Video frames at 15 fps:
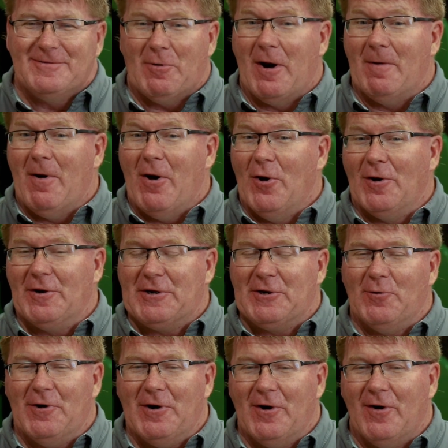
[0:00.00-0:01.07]
Part of my early
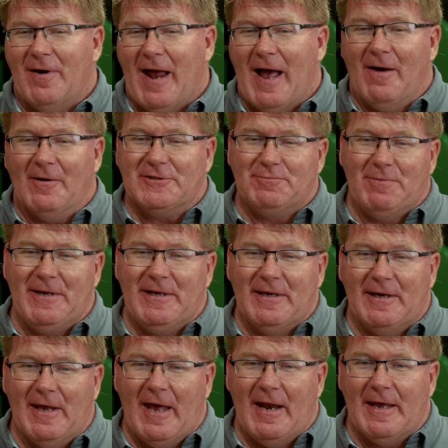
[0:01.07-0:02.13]
career, I was
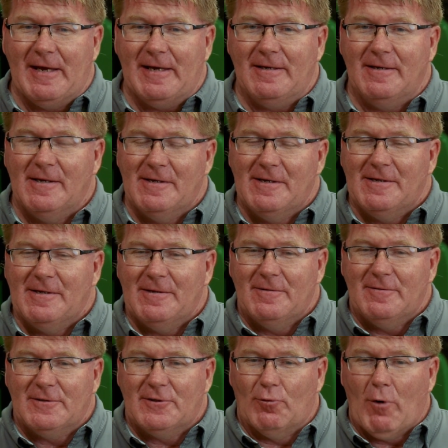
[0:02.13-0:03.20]
speaking at a
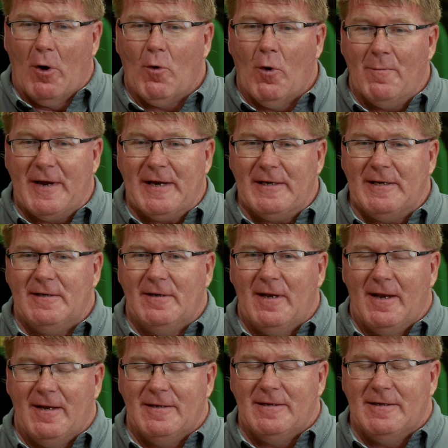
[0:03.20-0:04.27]
grower meeting
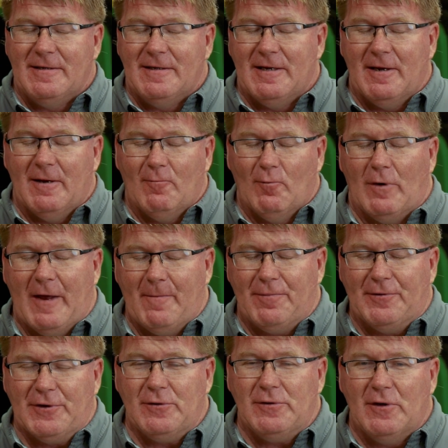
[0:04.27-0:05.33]
at
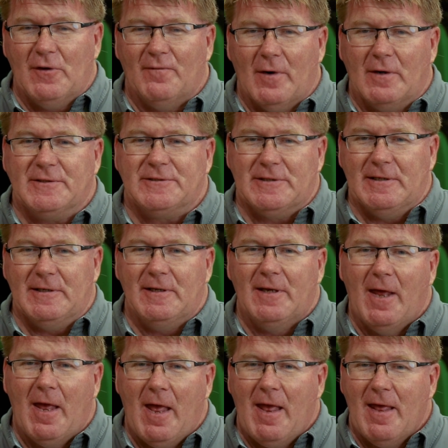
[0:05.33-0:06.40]
Purdue University,
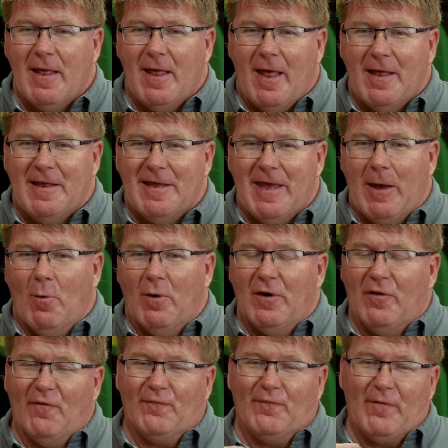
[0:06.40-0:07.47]
and one
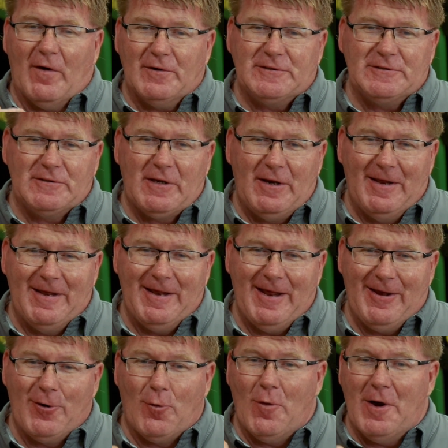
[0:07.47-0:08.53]
of the first
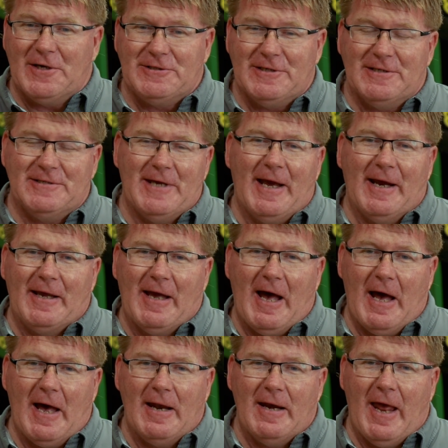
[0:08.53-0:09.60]
questions I
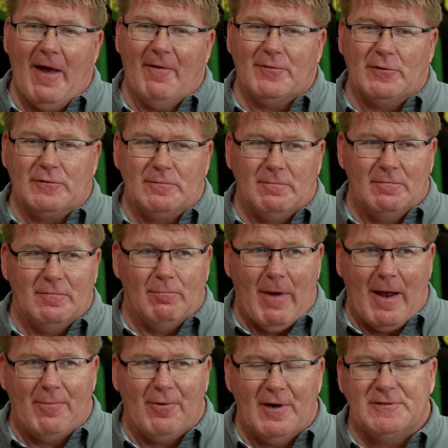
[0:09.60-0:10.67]
got after
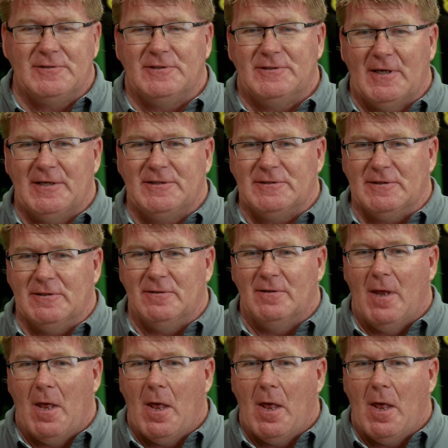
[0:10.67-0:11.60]
my presentation